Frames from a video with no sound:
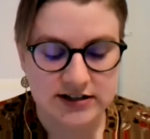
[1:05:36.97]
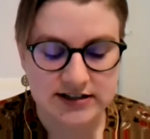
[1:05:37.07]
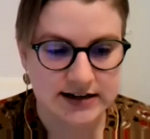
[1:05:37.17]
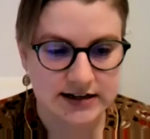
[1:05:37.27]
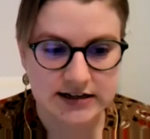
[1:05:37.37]

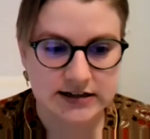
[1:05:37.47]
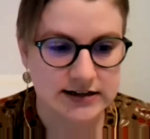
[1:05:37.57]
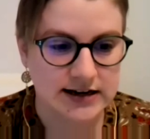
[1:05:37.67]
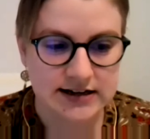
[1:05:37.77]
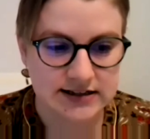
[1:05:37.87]

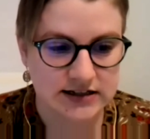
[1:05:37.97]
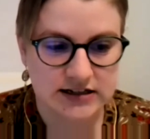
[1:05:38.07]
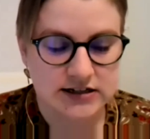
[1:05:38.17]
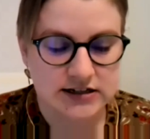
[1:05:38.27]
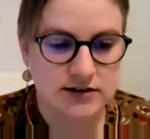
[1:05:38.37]
I
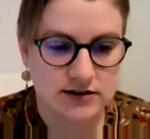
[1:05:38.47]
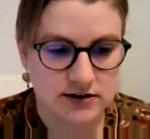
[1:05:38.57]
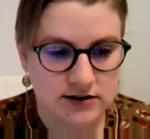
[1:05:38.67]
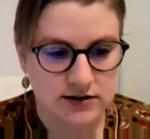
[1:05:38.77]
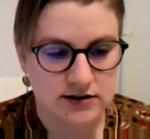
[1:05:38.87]
exited
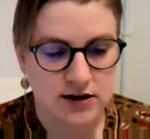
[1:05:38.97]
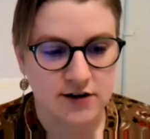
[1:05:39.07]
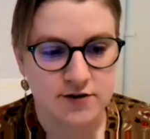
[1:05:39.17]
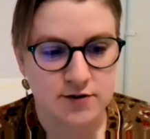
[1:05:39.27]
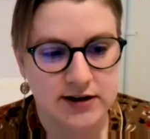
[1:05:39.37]

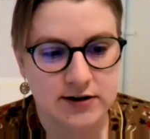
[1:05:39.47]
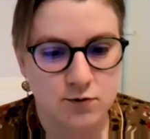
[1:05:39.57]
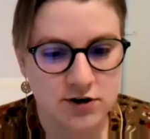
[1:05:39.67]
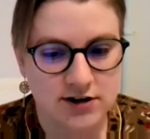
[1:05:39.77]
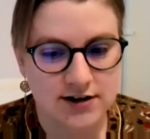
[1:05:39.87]
government
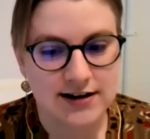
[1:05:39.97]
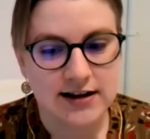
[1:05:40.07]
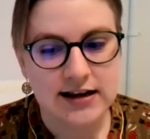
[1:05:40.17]
work.